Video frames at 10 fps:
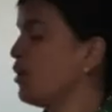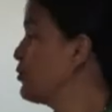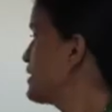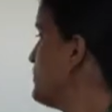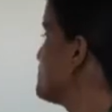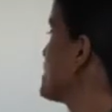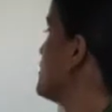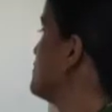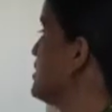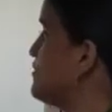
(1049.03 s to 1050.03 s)

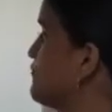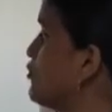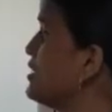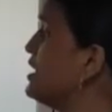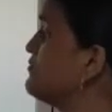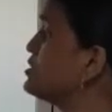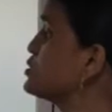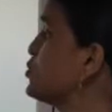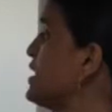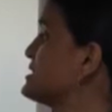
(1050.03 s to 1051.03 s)
Okay, therefore it
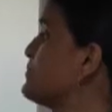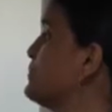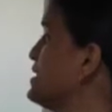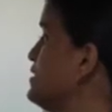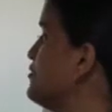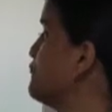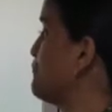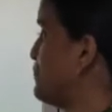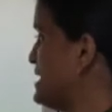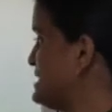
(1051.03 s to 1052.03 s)
was known as a period
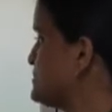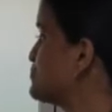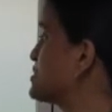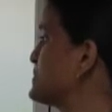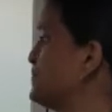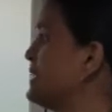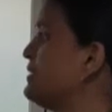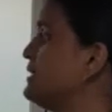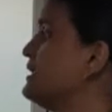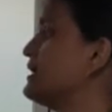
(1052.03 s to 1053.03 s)
of peace,
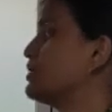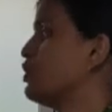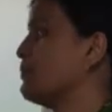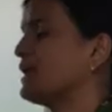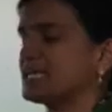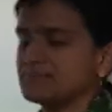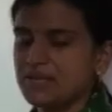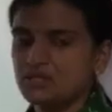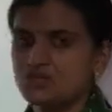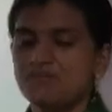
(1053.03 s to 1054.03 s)
prosperity and economic
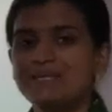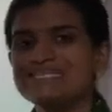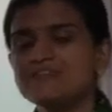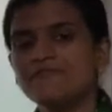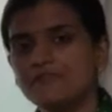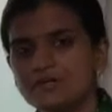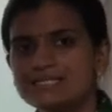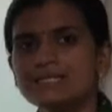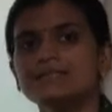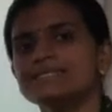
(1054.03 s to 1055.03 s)
expansion. Means the
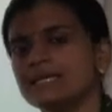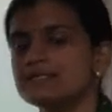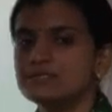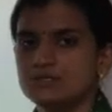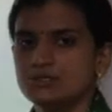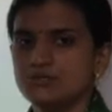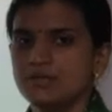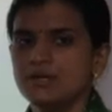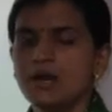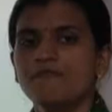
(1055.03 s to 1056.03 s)
1st and the 2nd
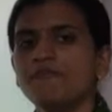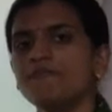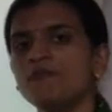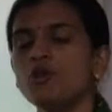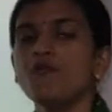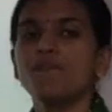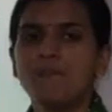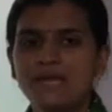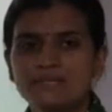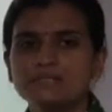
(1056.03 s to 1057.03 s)
century were full of
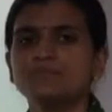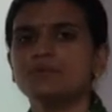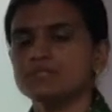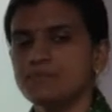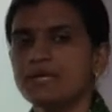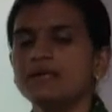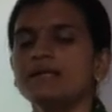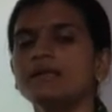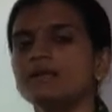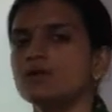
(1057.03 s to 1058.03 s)
peace,
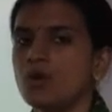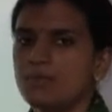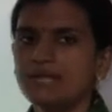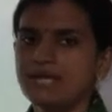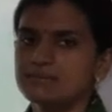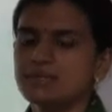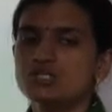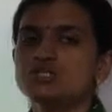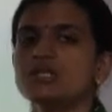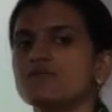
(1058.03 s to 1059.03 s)
prosperity and economic
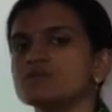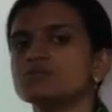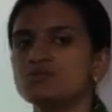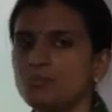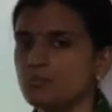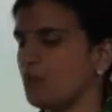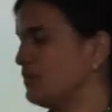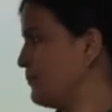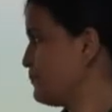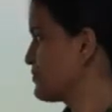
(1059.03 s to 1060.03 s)
expansion. There was no
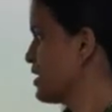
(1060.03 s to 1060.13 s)
problem.